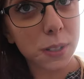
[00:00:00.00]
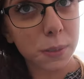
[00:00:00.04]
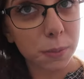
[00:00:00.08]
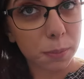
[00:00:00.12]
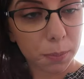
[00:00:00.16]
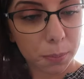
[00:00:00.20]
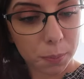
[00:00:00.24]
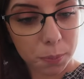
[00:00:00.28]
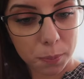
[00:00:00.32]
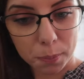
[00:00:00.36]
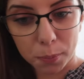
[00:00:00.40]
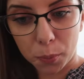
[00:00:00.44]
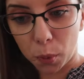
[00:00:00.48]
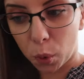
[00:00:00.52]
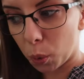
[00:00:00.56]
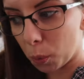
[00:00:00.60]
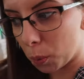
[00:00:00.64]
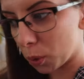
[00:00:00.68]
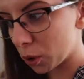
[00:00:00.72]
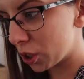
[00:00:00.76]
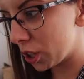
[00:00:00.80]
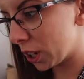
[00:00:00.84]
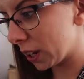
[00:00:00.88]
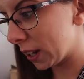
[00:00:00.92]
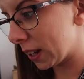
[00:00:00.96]
some more
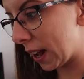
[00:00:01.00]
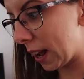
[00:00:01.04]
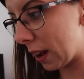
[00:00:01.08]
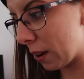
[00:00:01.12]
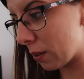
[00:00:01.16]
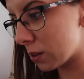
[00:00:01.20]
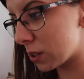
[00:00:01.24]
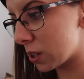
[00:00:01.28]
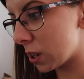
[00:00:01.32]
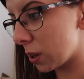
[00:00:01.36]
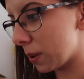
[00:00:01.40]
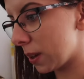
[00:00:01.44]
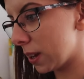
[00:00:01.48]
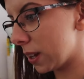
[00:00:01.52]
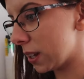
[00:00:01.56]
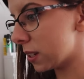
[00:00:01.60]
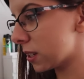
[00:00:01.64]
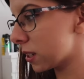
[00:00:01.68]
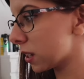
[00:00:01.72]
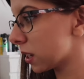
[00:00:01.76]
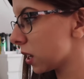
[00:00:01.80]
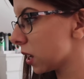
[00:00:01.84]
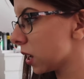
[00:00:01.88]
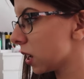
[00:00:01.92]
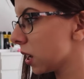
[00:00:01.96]
washing now, so he's
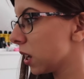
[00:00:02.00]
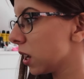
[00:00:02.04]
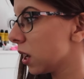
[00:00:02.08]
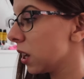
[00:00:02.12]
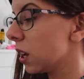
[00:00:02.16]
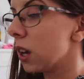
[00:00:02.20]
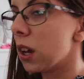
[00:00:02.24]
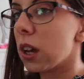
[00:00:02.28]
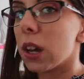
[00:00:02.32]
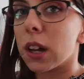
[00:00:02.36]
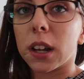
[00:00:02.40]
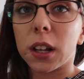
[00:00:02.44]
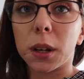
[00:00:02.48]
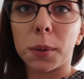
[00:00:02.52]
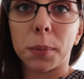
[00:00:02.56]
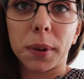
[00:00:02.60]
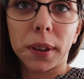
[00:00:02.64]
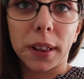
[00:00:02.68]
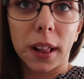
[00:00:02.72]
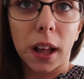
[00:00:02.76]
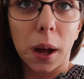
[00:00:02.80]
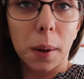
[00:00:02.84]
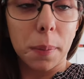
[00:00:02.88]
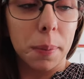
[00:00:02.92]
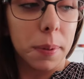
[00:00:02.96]
gonna bring
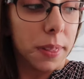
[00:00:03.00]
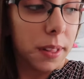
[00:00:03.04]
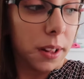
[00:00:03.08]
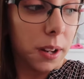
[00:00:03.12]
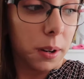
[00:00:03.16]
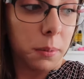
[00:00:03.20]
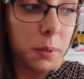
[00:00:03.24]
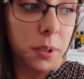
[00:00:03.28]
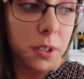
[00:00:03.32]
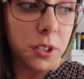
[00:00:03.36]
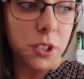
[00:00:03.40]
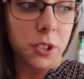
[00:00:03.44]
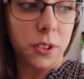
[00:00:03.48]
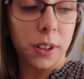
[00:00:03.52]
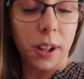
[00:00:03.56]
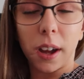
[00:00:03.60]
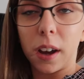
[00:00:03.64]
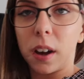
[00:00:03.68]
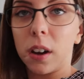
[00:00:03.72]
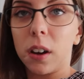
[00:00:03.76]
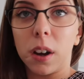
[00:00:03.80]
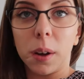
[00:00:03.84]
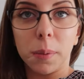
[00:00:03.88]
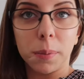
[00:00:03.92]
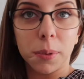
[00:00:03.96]
that up, and then I'm gonna do
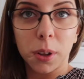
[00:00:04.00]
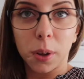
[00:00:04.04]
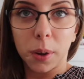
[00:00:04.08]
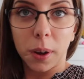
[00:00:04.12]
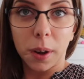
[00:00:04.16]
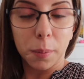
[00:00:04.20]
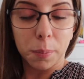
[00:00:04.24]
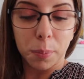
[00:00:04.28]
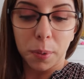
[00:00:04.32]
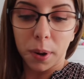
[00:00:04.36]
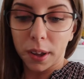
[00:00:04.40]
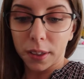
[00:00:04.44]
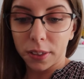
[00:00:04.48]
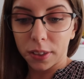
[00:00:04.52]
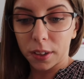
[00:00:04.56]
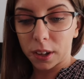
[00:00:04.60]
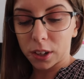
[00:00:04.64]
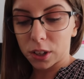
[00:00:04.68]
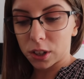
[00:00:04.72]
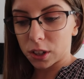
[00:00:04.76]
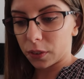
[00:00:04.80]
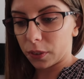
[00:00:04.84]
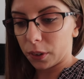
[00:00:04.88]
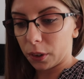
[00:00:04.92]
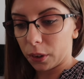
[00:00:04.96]
that. Oh, I'm so out of breath. I
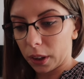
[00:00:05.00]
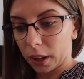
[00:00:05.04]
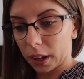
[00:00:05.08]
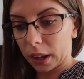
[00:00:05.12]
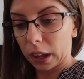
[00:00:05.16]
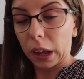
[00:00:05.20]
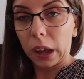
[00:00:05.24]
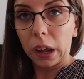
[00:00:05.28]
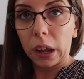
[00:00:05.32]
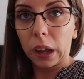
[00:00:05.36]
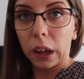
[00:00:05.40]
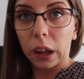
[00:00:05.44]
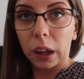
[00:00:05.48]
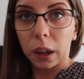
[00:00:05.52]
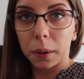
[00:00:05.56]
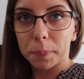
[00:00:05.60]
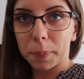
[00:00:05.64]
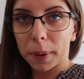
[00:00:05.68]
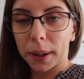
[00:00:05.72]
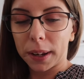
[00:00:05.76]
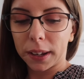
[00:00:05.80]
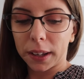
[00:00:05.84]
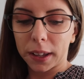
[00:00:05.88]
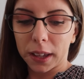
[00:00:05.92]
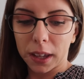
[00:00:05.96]
just feel like
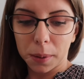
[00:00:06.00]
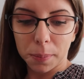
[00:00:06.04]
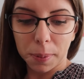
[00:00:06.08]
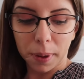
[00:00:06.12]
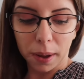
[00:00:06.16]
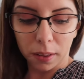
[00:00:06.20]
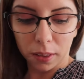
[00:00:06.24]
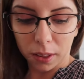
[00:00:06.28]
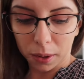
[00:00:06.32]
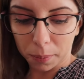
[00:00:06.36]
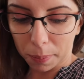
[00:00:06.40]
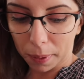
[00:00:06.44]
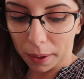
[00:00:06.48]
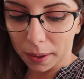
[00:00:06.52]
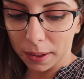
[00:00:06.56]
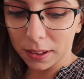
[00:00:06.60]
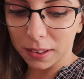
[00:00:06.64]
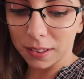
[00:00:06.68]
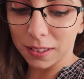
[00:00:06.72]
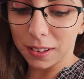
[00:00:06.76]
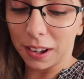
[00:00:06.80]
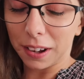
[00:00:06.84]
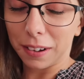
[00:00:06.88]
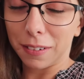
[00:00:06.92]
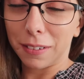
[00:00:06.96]
panicky about
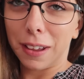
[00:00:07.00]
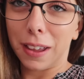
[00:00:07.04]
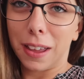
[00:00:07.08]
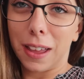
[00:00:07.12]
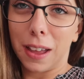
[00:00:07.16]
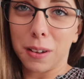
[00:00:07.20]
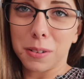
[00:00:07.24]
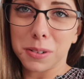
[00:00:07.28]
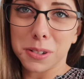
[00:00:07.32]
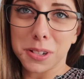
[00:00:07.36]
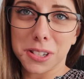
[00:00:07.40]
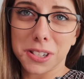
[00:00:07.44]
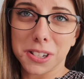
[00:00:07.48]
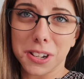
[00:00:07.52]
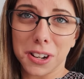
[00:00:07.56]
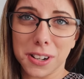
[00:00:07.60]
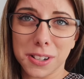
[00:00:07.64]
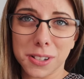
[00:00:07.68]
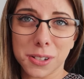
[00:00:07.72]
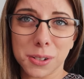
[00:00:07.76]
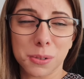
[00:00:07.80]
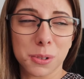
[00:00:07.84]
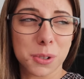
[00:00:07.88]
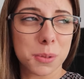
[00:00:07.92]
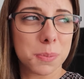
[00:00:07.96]
like Elsa's
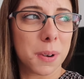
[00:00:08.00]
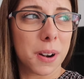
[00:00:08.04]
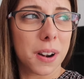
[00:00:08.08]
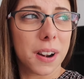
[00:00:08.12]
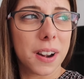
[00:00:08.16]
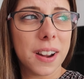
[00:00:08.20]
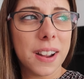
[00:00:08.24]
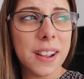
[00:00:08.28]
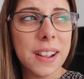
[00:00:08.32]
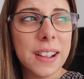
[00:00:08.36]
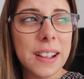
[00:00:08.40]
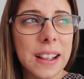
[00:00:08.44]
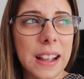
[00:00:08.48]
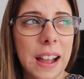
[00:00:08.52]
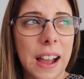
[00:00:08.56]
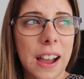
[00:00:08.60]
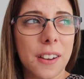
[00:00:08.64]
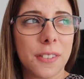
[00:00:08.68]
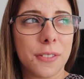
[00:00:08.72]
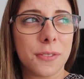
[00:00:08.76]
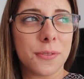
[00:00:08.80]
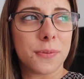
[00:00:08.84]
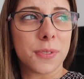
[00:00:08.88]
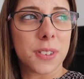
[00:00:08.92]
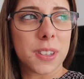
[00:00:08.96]
starting school tomorrow.
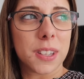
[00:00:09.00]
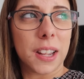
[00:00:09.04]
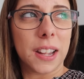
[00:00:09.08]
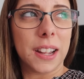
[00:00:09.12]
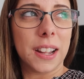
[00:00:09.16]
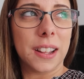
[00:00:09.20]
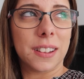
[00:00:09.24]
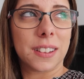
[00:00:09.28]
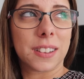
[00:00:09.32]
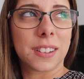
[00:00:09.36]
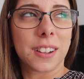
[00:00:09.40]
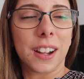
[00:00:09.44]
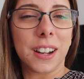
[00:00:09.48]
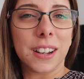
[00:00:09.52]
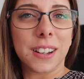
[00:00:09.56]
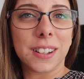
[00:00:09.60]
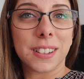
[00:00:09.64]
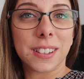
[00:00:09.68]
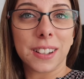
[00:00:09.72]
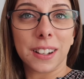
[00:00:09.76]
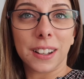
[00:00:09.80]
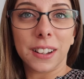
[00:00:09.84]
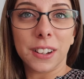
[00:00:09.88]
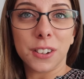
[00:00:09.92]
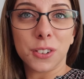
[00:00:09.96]
It's kind of
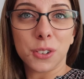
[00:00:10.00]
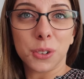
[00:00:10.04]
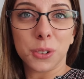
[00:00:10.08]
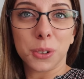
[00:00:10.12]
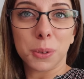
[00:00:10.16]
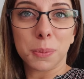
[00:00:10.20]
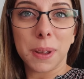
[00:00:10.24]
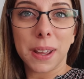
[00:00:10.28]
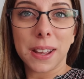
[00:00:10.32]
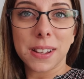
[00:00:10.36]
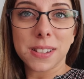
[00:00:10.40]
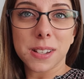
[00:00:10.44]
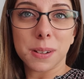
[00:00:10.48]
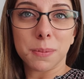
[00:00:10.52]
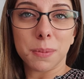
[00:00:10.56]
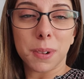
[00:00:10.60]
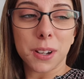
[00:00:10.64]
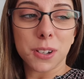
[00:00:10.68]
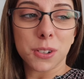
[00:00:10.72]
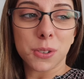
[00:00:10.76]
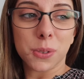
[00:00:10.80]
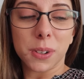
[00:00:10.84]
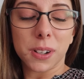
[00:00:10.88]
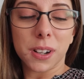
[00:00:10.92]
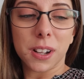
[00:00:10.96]
suddenly dawned on me as I'm
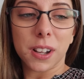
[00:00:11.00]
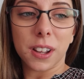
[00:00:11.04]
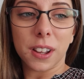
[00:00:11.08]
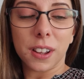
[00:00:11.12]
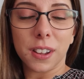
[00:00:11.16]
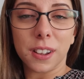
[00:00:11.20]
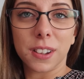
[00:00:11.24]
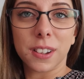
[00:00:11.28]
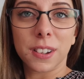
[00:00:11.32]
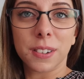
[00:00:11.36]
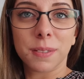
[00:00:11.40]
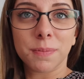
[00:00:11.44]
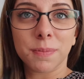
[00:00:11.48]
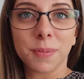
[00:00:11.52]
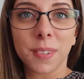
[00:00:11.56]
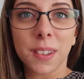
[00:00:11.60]
like doing her